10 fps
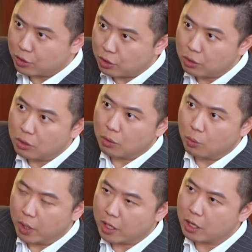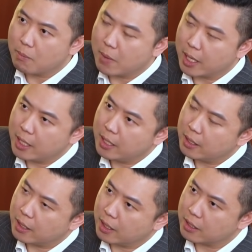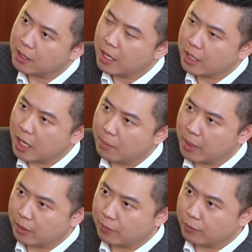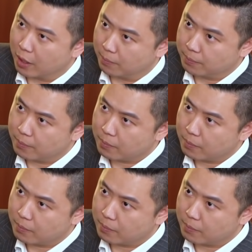to do where your money is coming from.